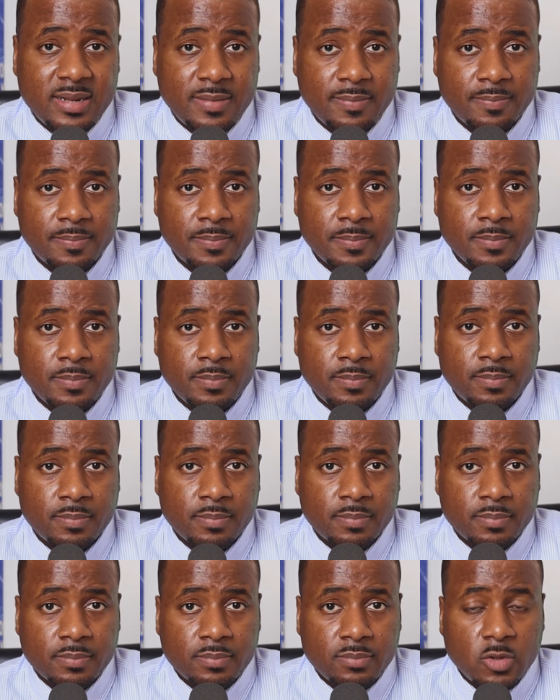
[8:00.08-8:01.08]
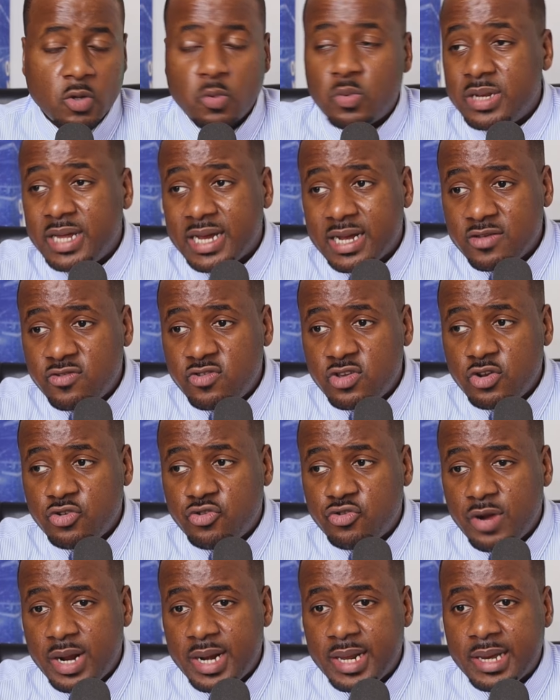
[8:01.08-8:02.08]
him. Would they consider
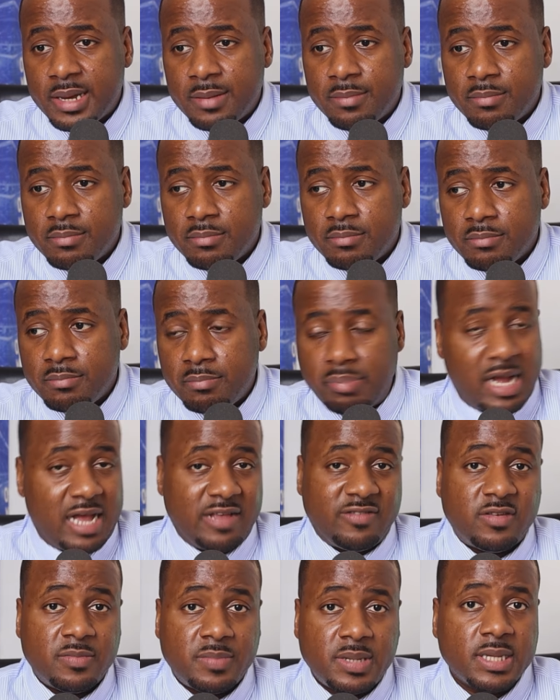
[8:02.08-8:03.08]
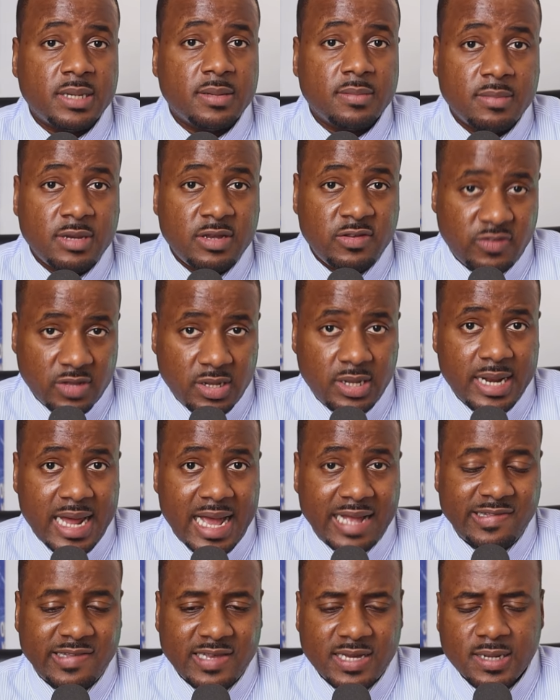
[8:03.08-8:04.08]
trading him? Possibly. He's still an
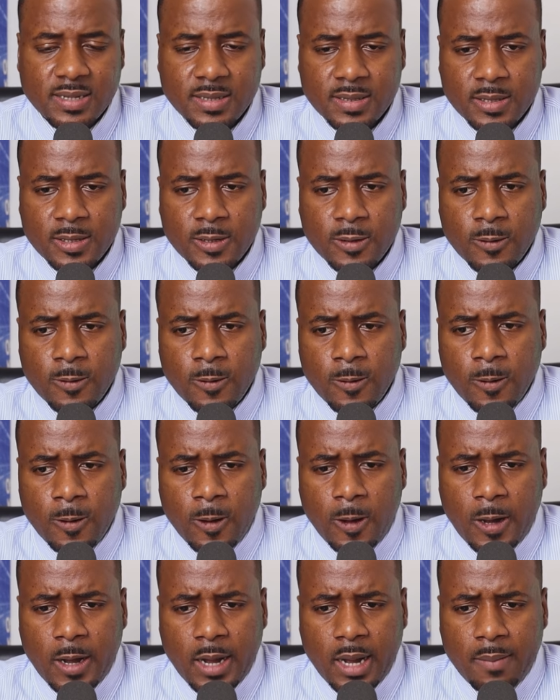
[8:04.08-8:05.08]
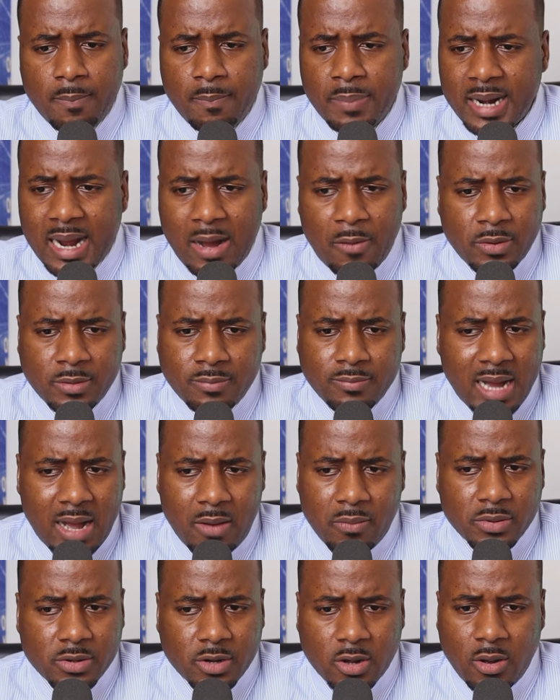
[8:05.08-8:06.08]
asset. But I
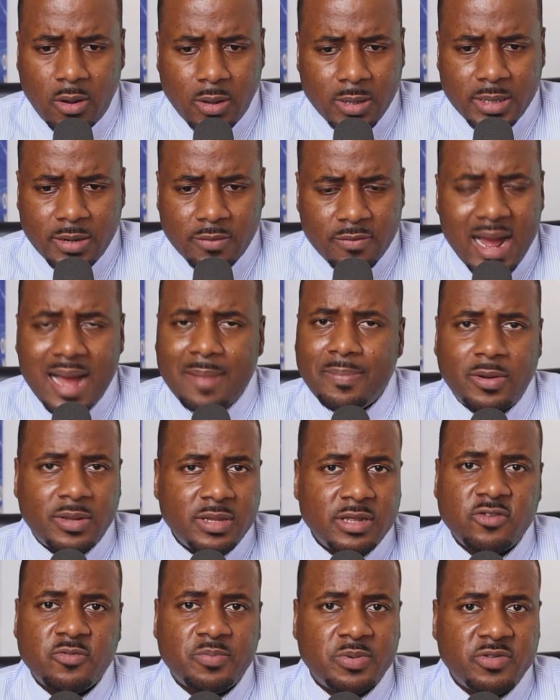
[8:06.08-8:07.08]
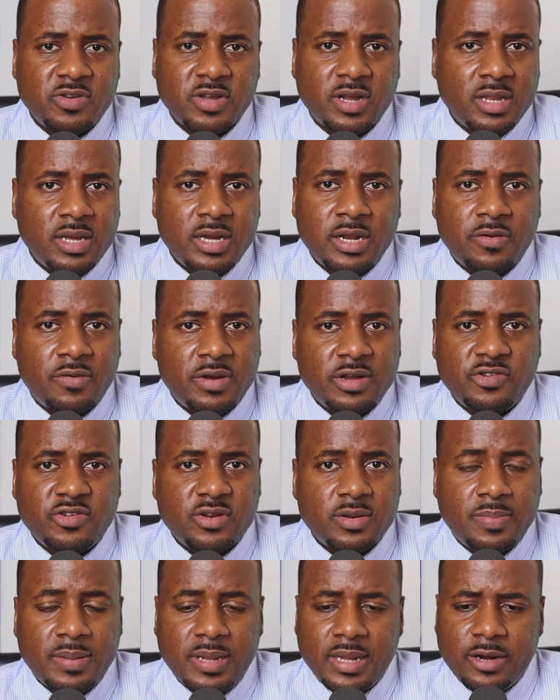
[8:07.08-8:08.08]
would call it a wrap on this particular
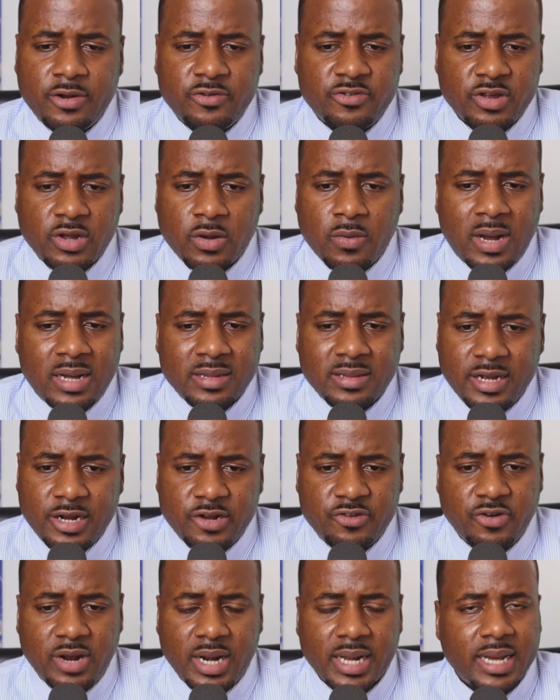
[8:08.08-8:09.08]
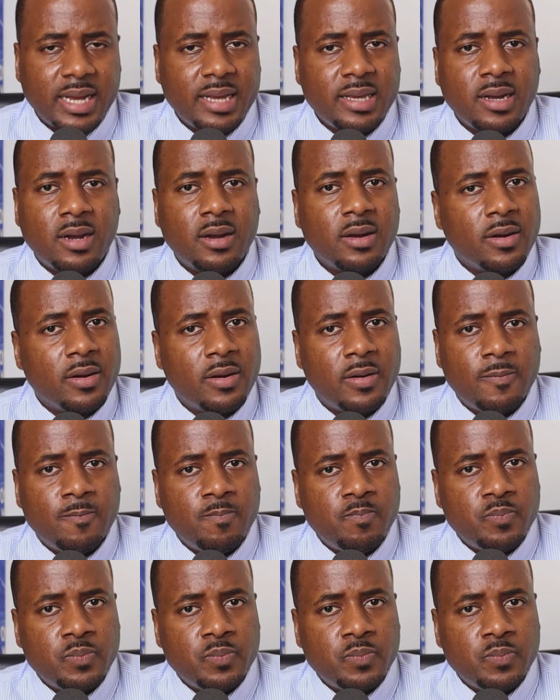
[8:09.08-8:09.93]
iteration of players and go out there and try to get younger